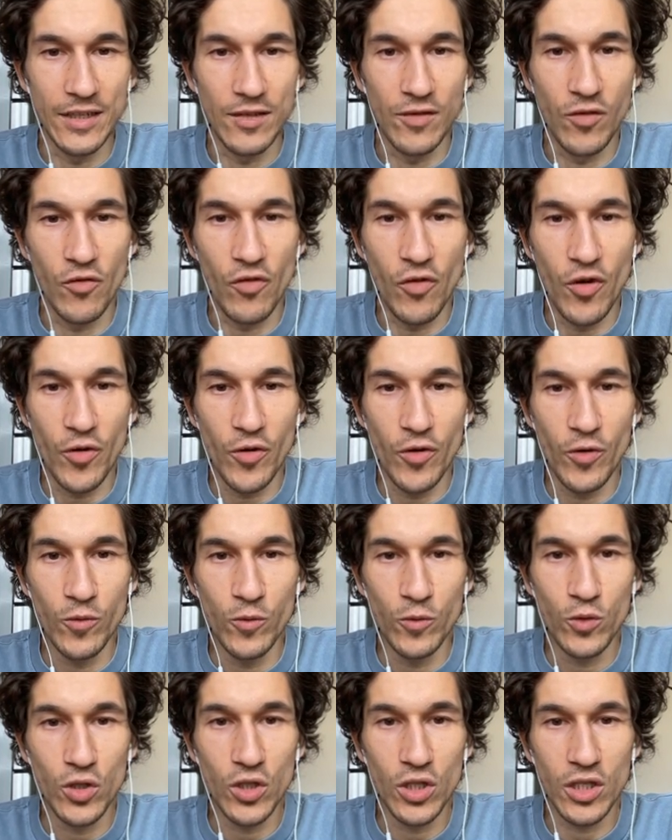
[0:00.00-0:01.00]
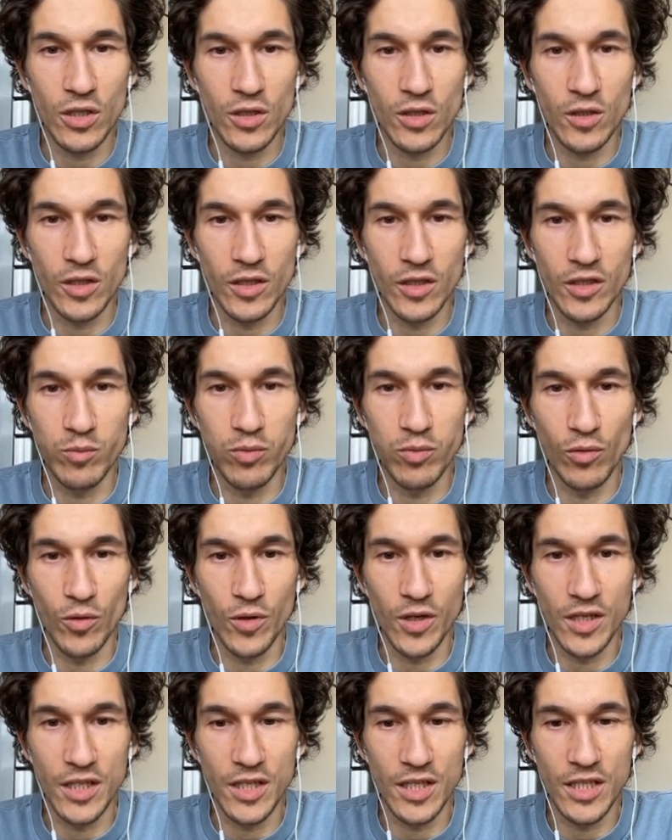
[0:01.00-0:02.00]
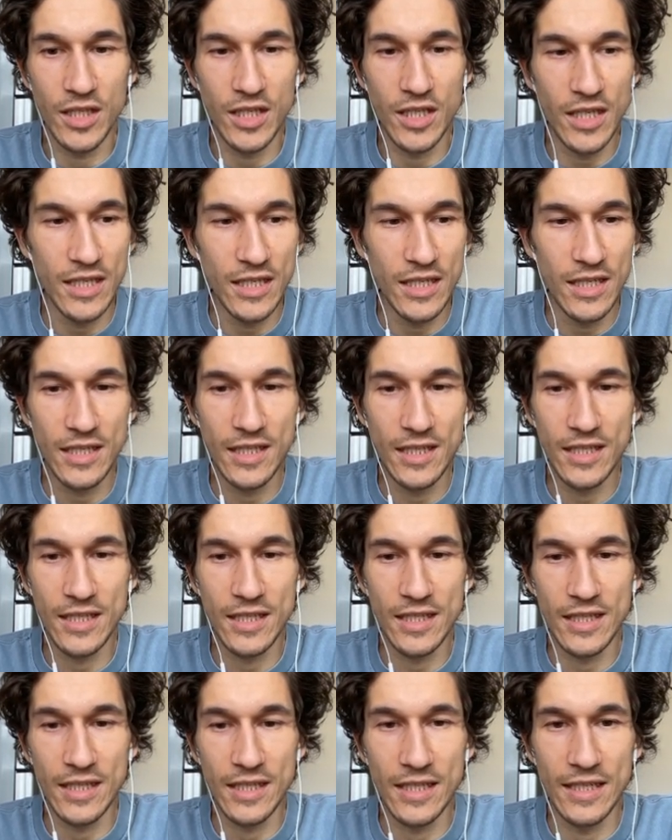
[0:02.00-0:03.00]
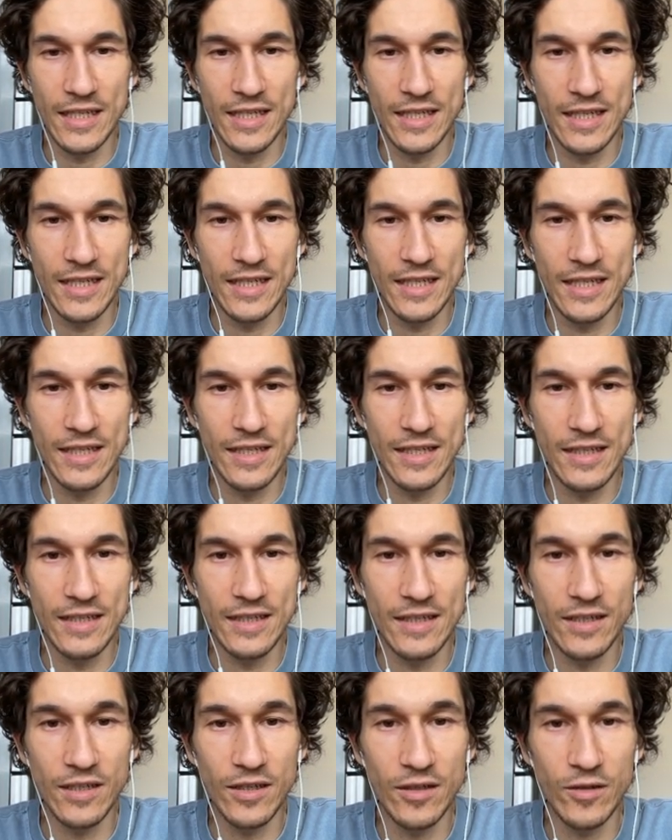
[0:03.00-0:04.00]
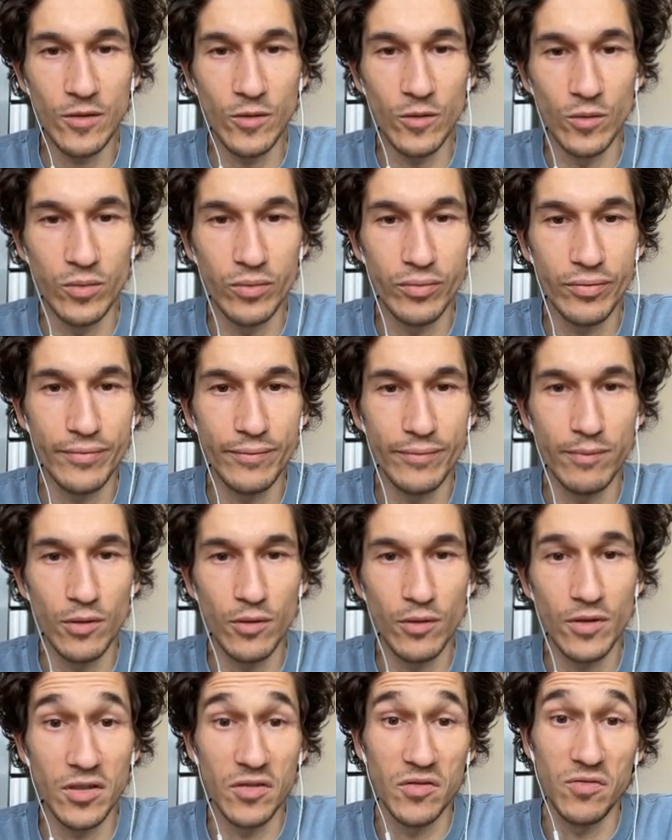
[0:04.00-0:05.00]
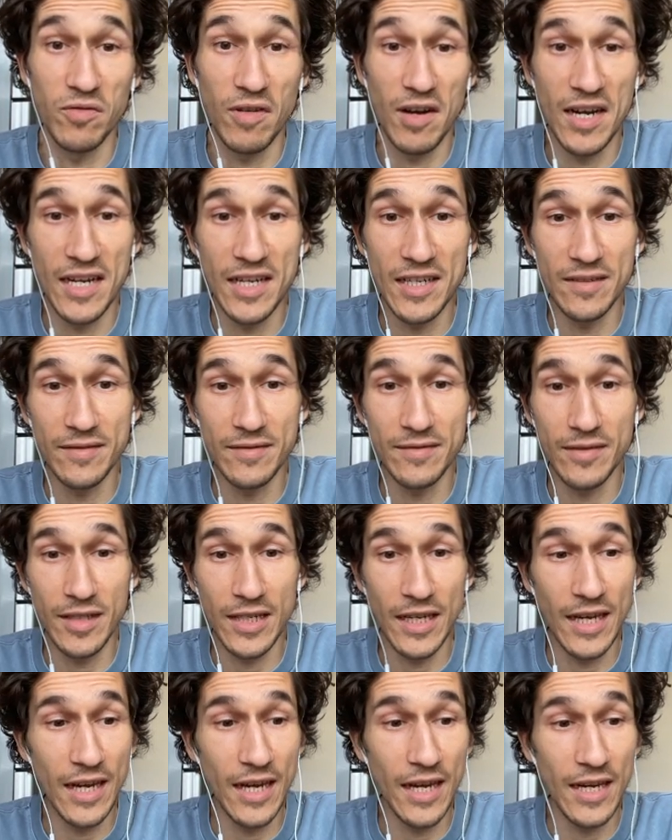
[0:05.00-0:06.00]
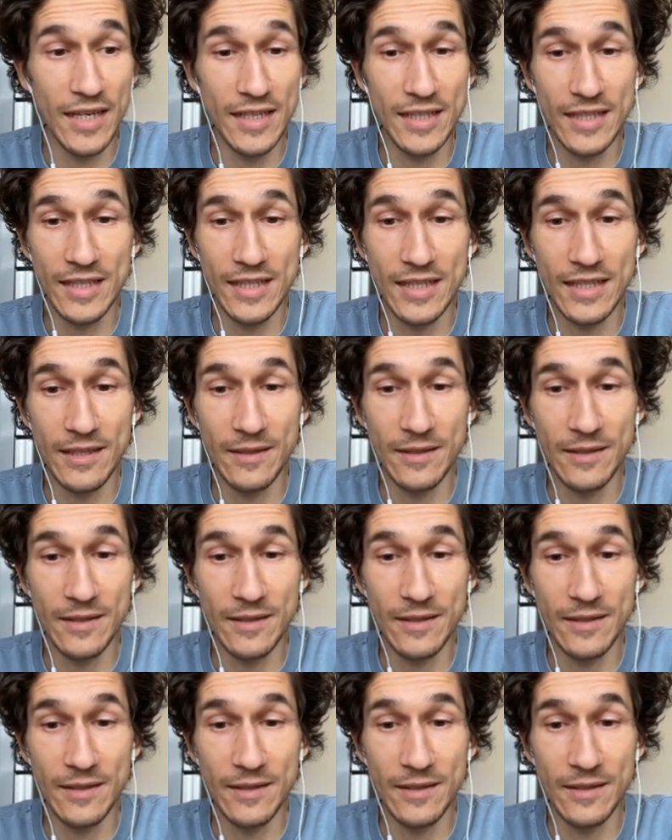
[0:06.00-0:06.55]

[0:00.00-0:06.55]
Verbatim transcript: roads. Let's block his six and uh, oh block his five I guess.